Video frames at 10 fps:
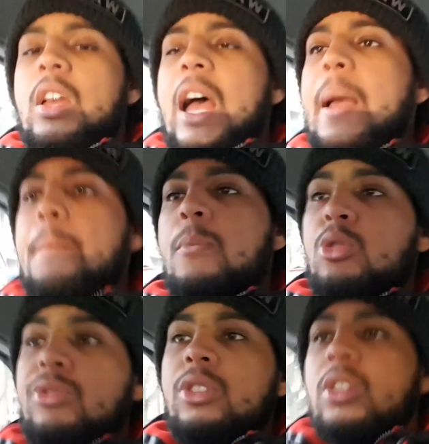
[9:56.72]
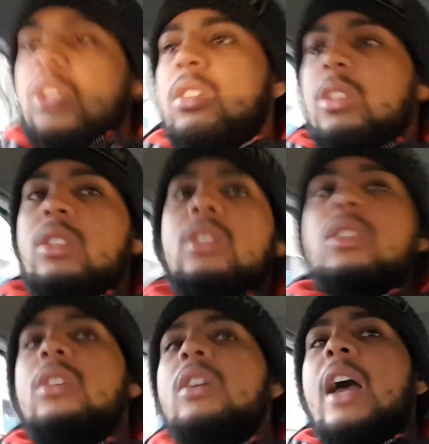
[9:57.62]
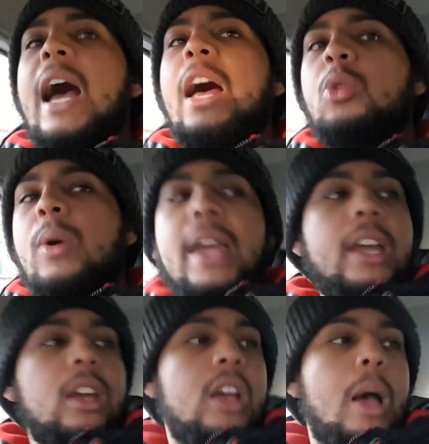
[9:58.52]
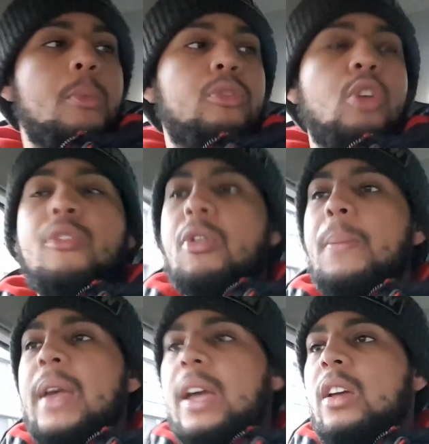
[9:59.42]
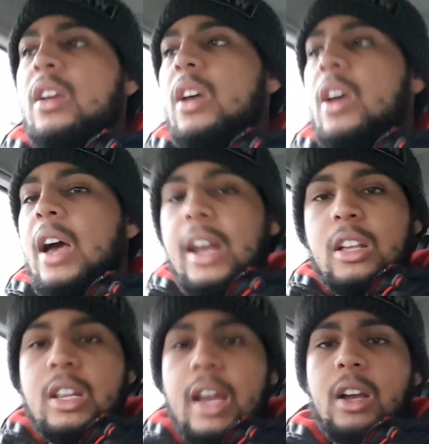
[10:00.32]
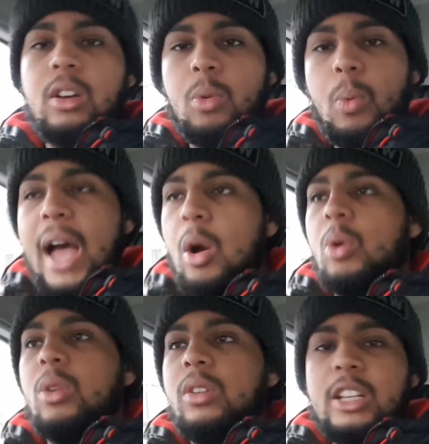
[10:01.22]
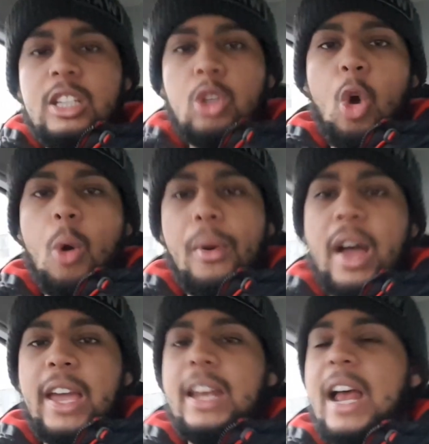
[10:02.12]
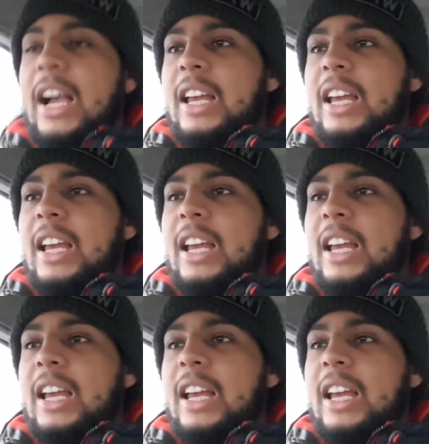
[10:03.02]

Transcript: I moved out of the way, I moved over a bit, And I was like, wow, there's this whole part here that I